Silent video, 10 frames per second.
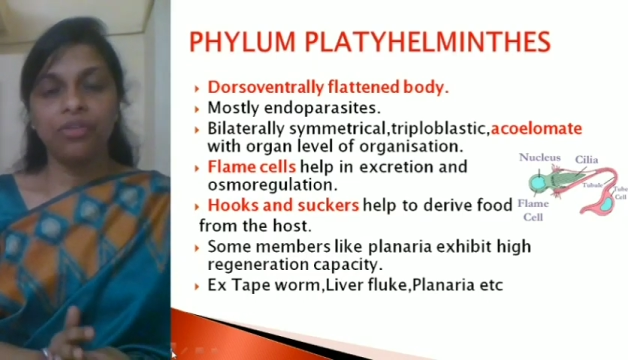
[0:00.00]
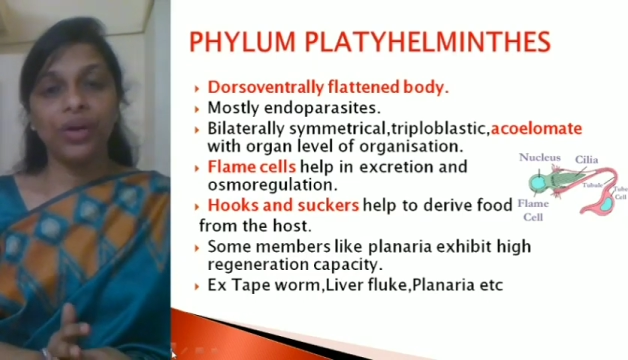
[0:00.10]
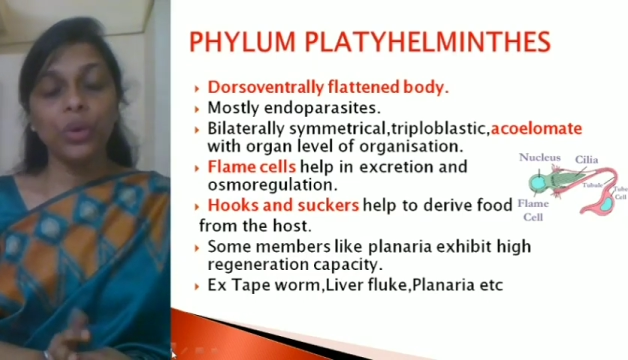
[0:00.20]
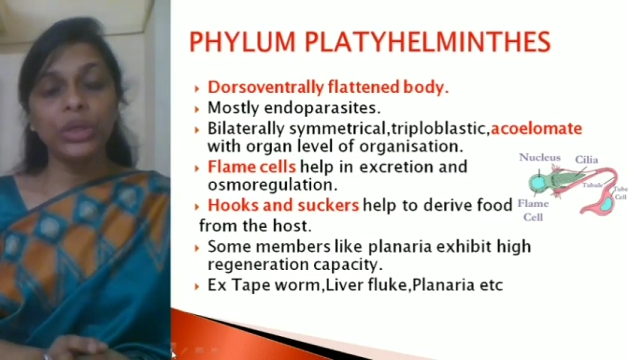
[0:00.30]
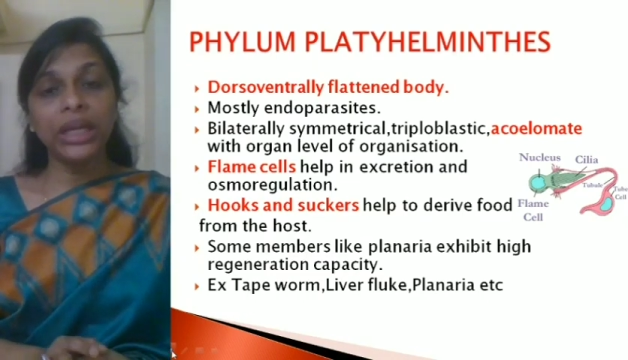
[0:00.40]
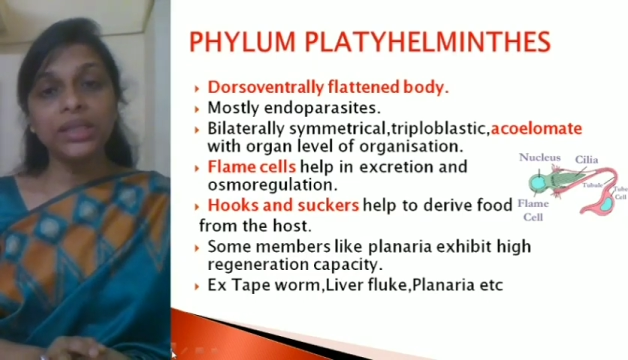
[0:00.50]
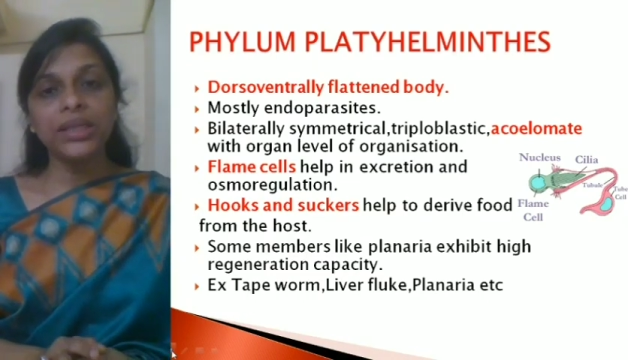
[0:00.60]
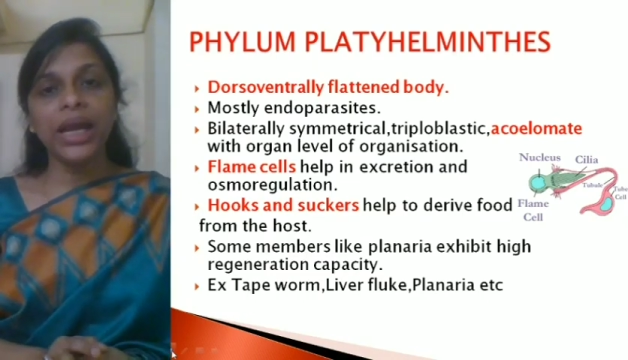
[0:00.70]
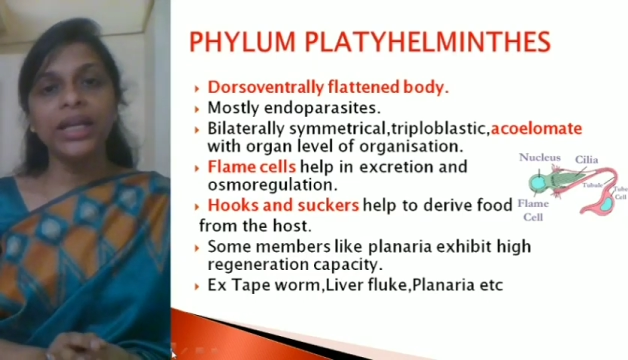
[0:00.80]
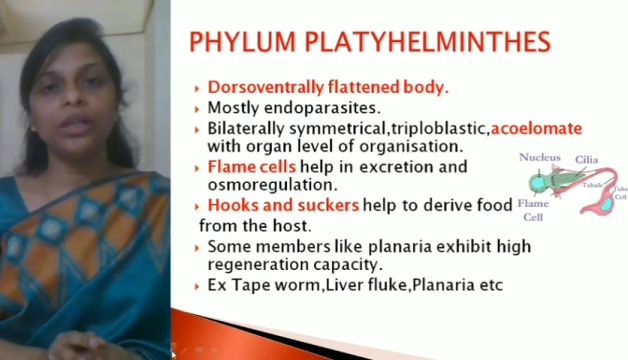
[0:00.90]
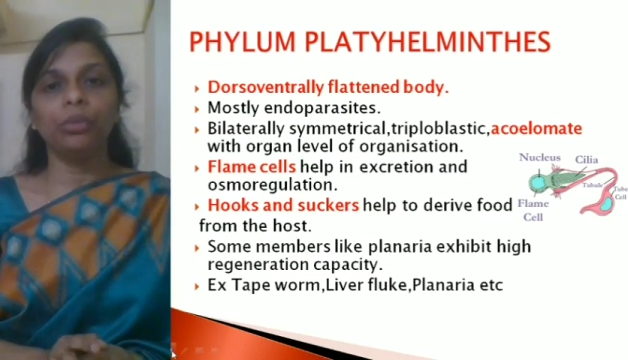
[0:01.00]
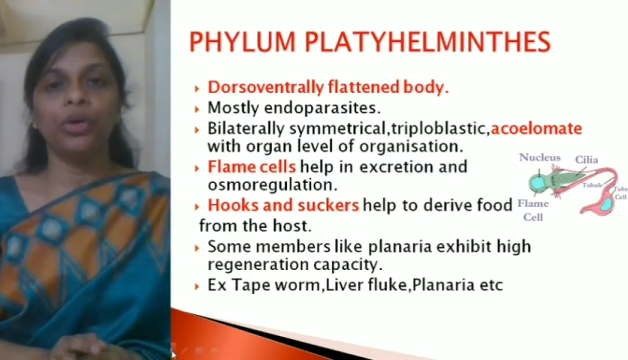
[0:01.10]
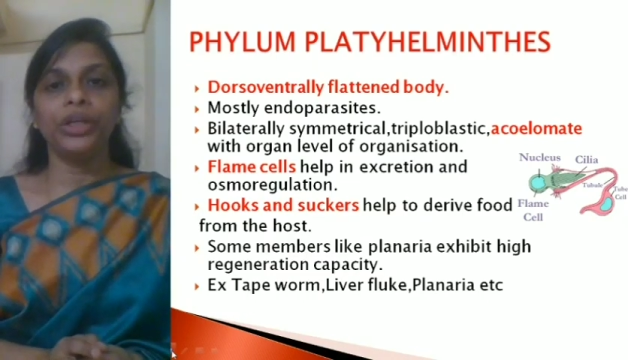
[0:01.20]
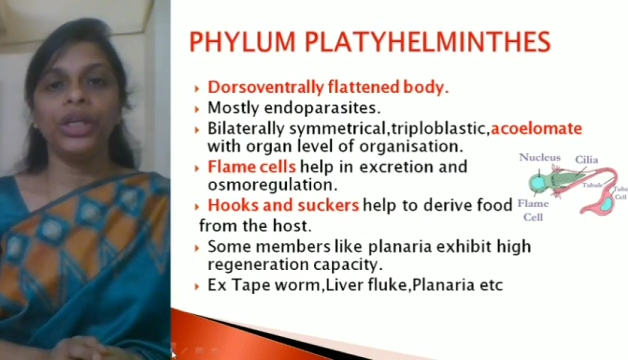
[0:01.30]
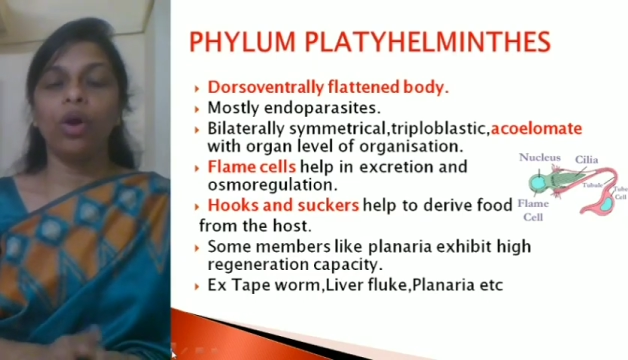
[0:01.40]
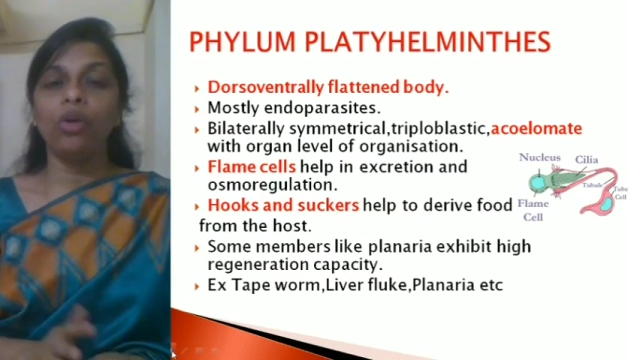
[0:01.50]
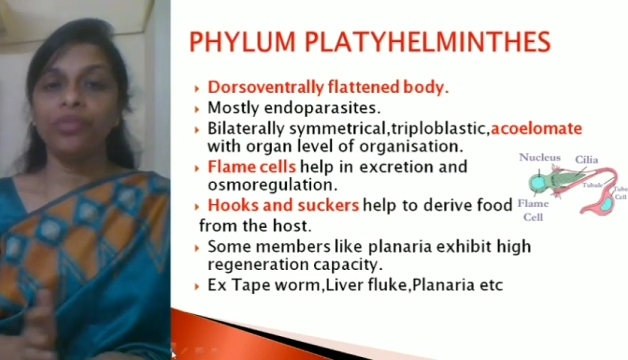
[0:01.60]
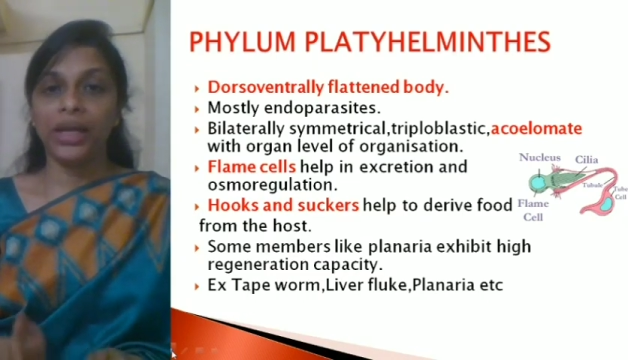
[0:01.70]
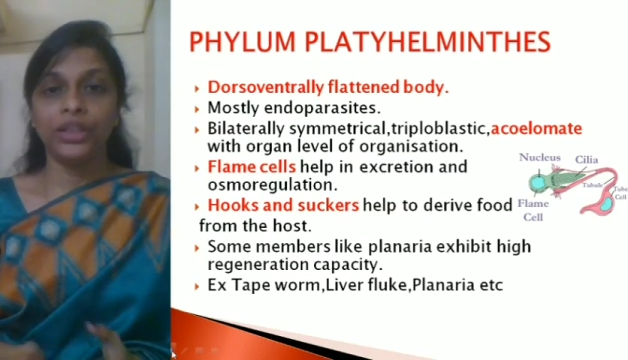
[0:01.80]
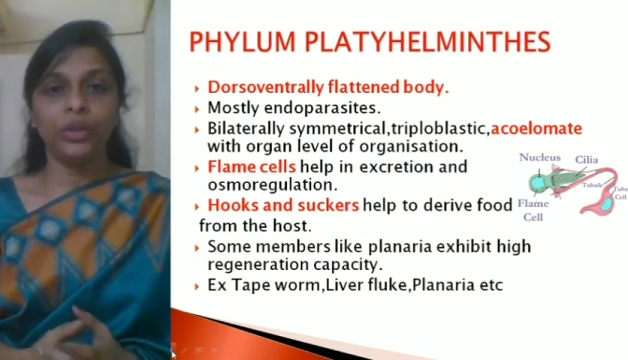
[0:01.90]
found inside the body
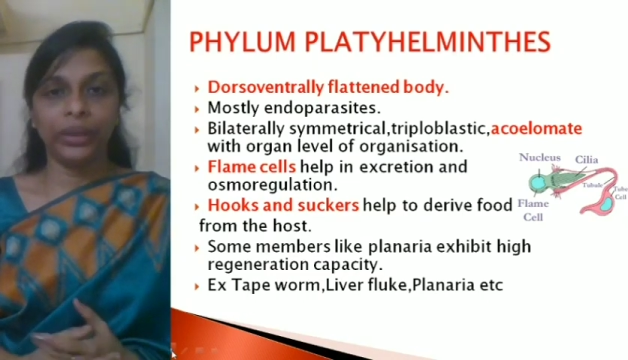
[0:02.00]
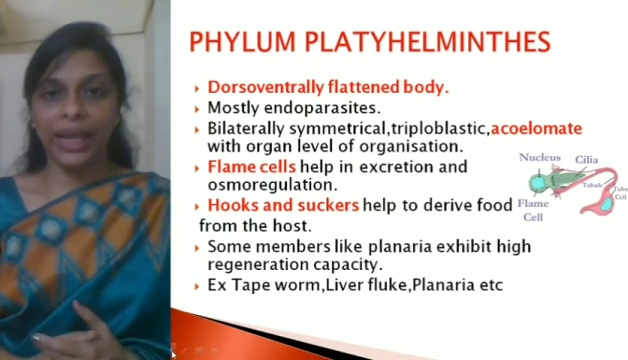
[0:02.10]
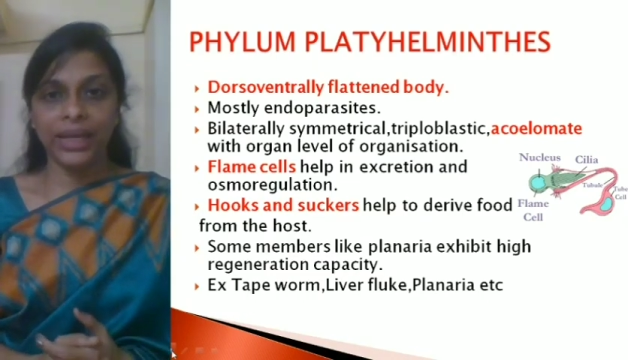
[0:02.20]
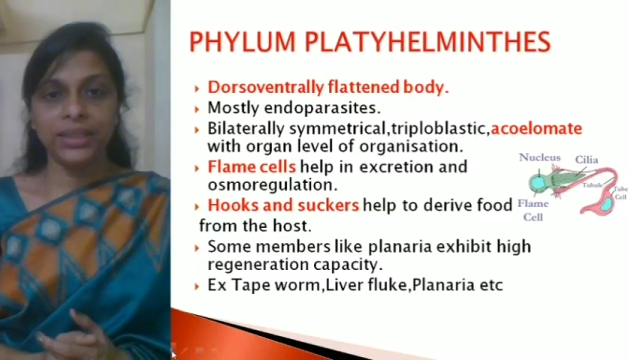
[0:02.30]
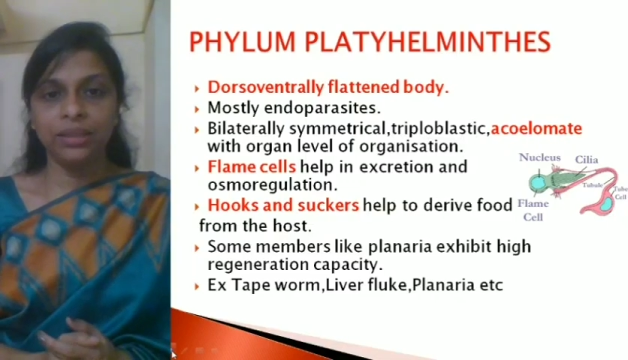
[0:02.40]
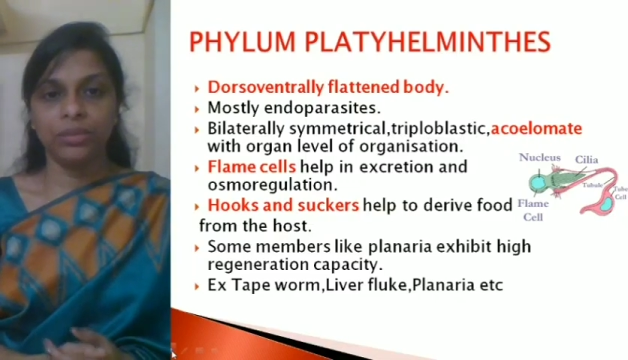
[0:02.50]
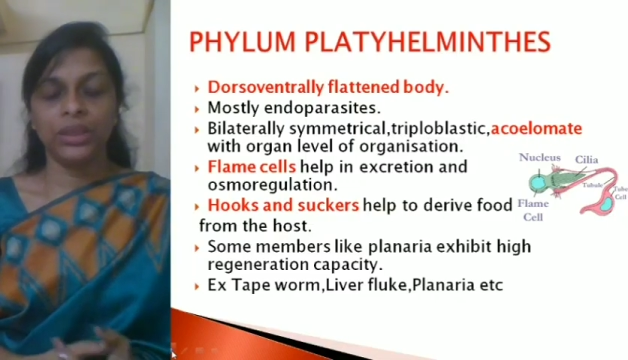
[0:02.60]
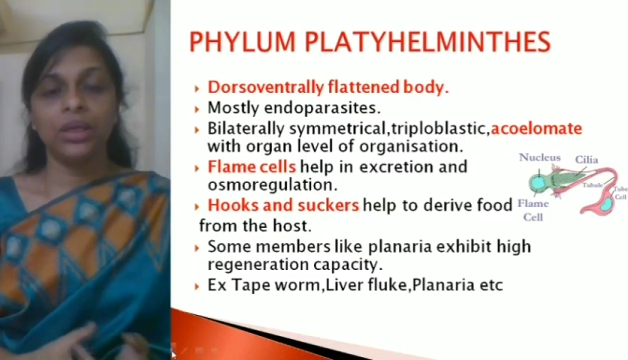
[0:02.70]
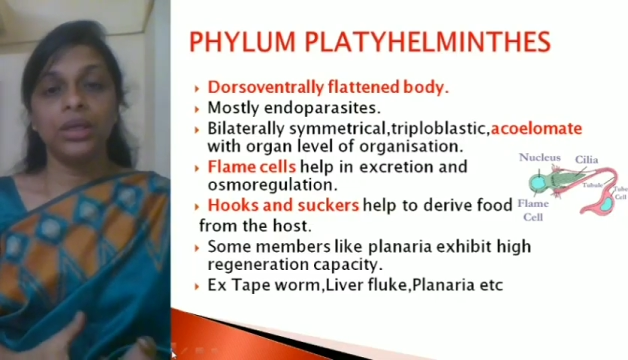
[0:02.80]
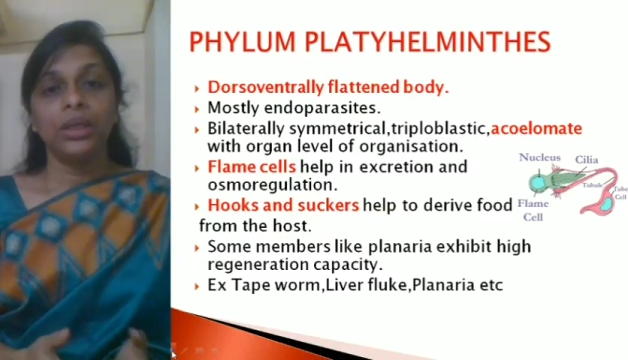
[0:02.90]
of other organisms.